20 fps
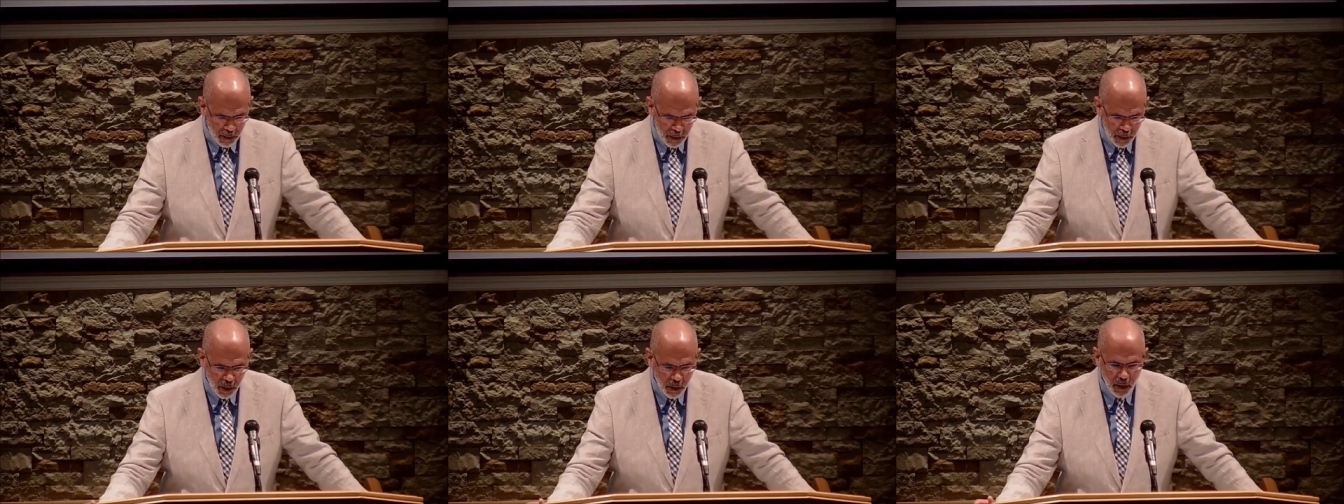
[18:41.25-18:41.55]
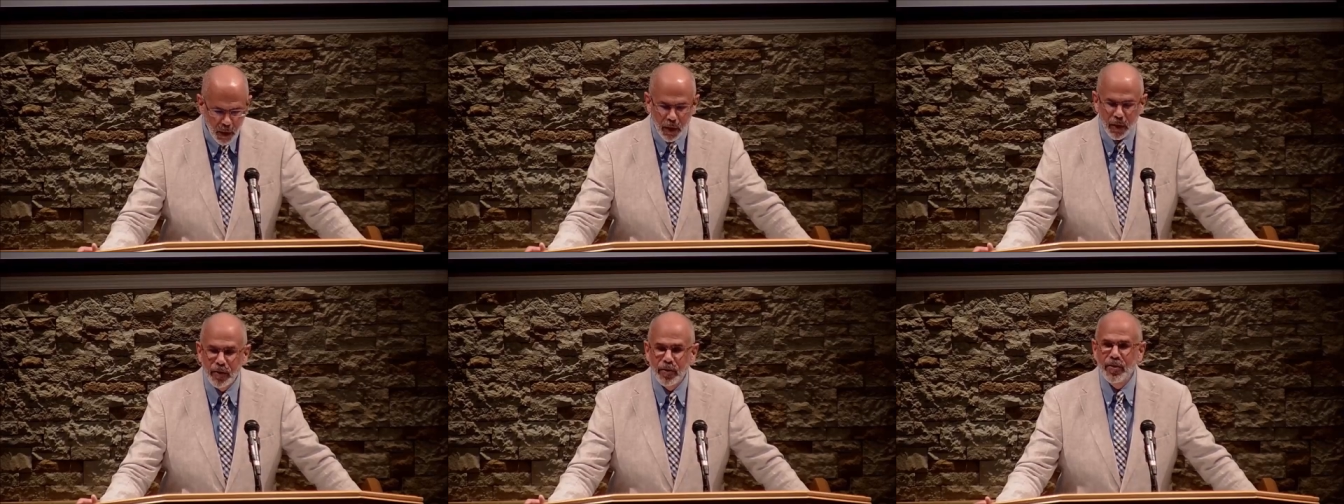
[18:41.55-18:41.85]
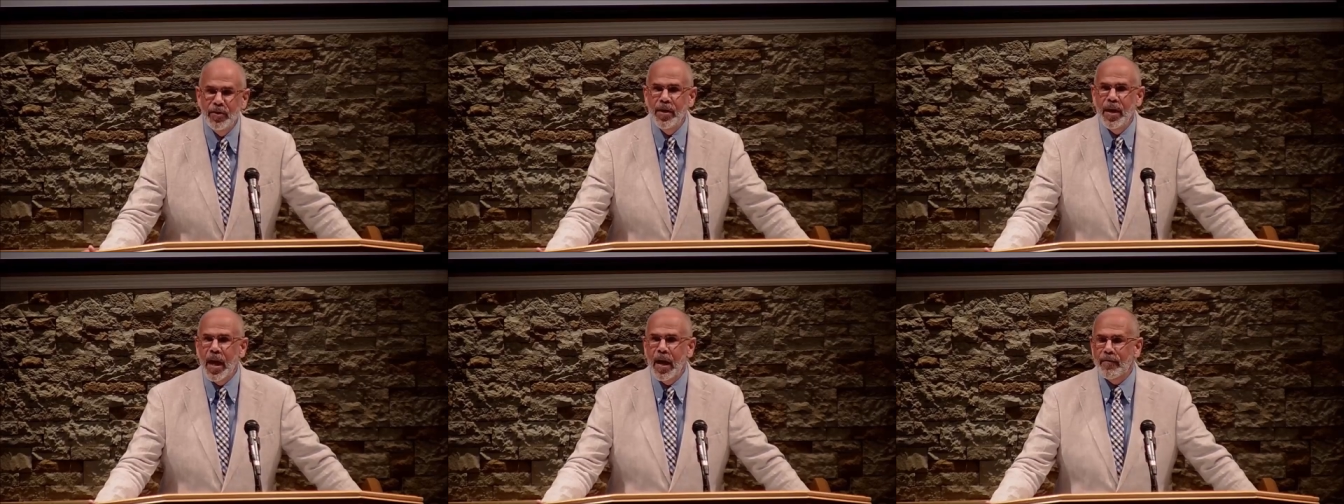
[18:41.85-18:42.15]
know, you'll
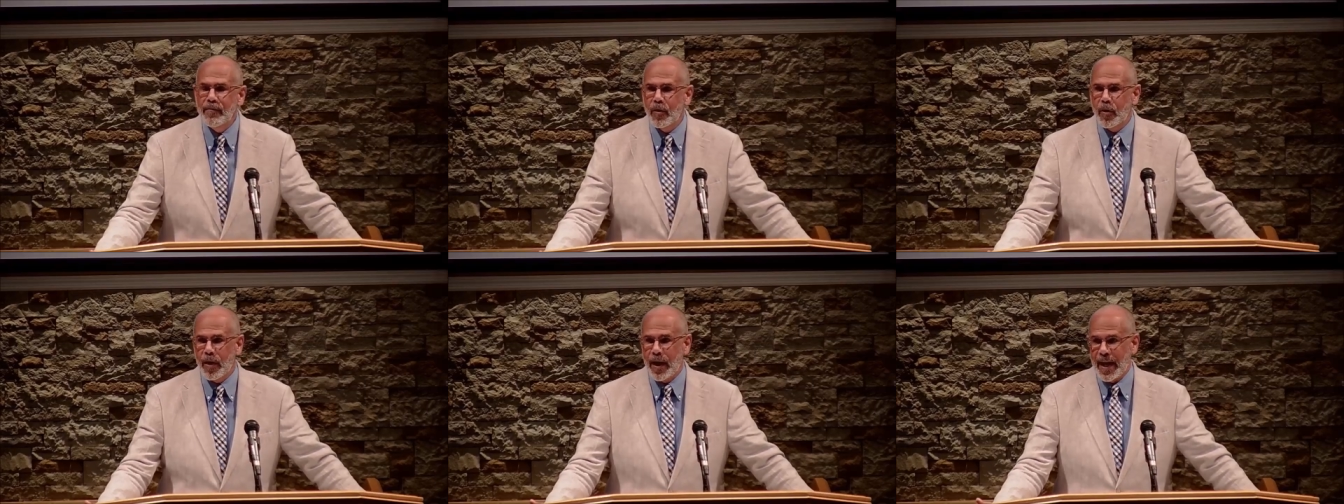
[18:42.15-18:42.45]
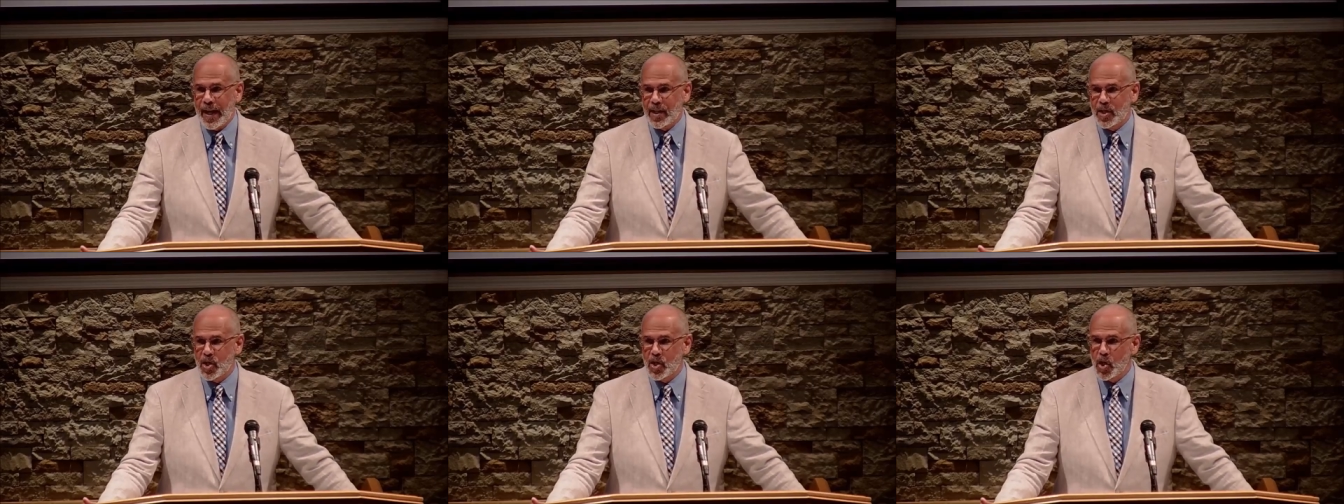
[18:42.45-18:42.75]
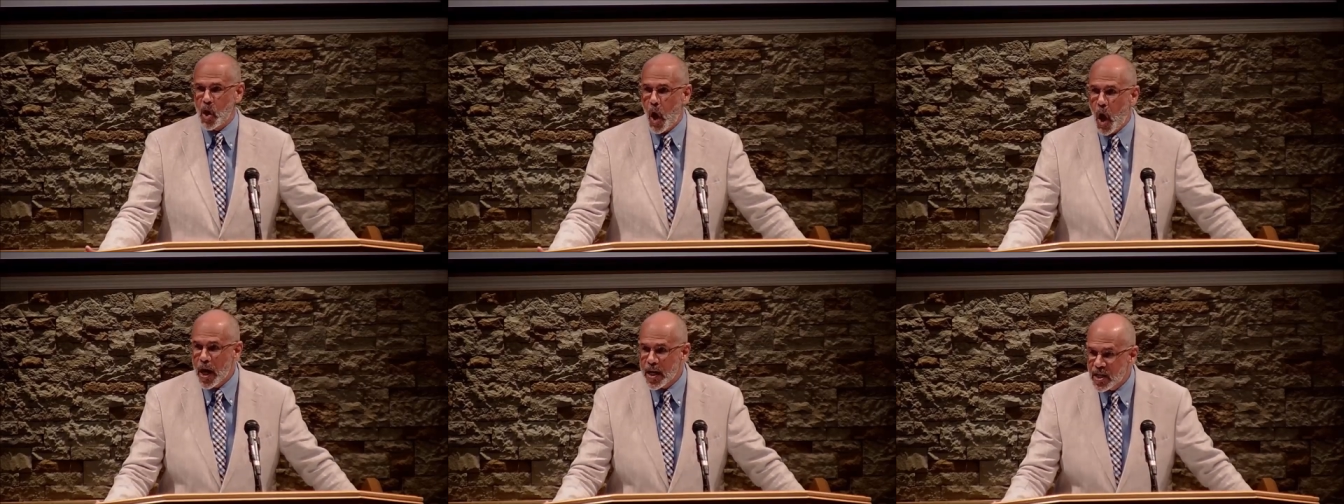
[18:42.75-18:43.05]
never
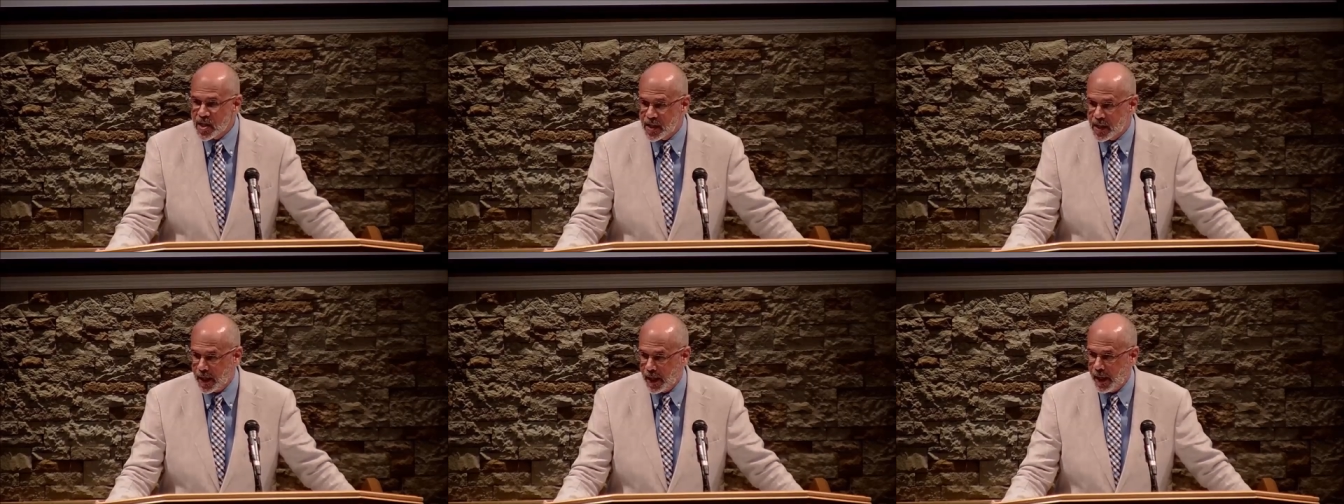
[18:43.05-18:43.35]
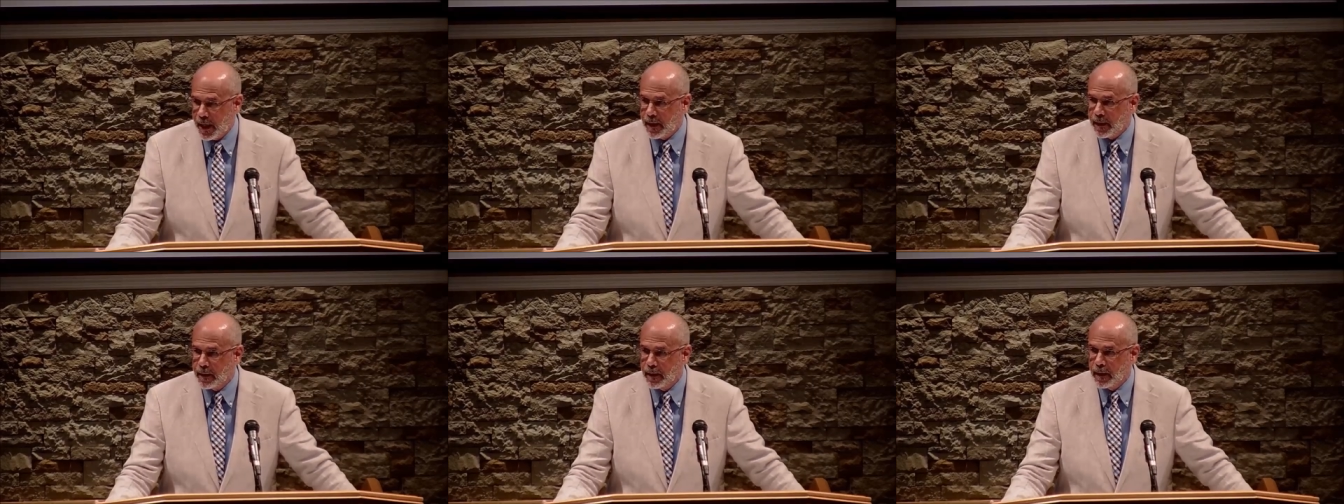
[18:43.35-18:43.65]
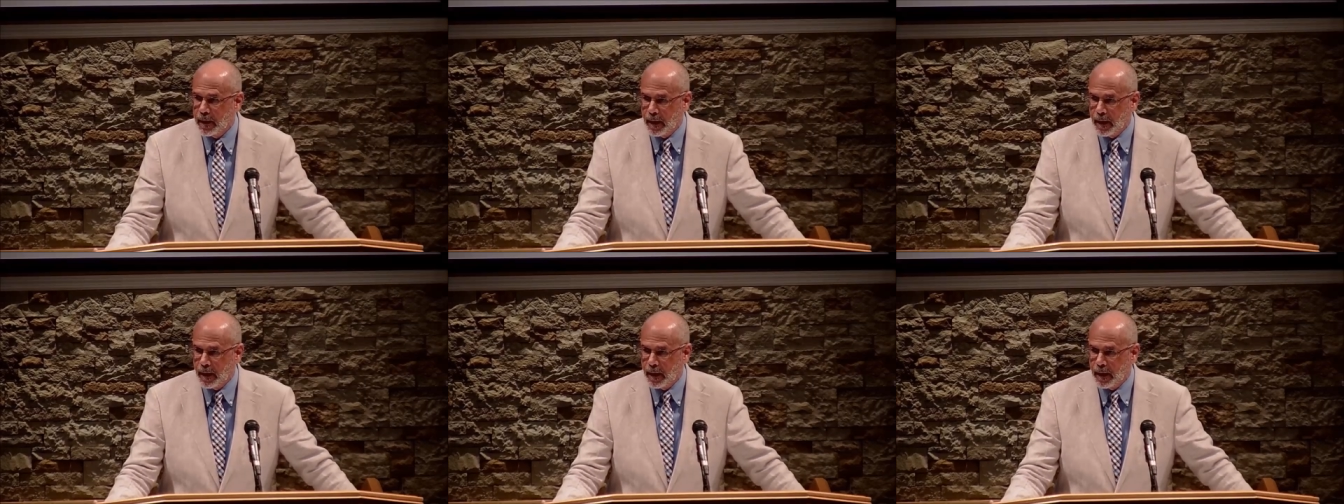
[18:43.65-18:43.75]
exhaust it.